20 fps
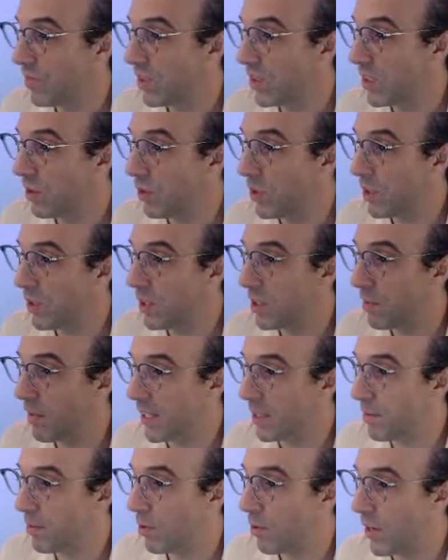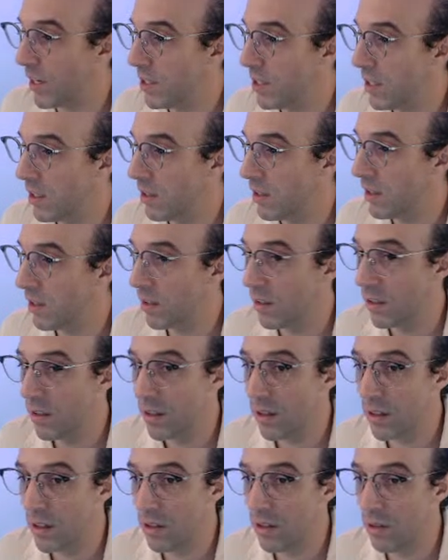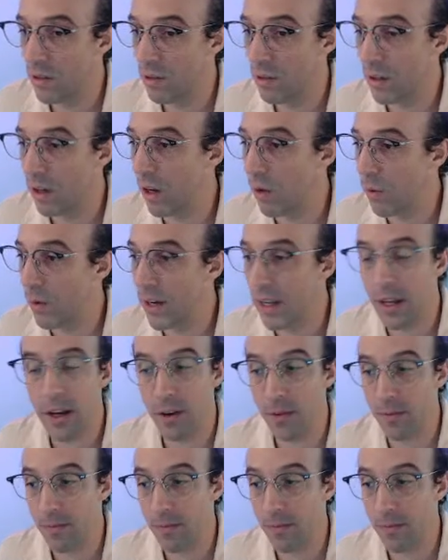We did some exploration. We got all the way to here.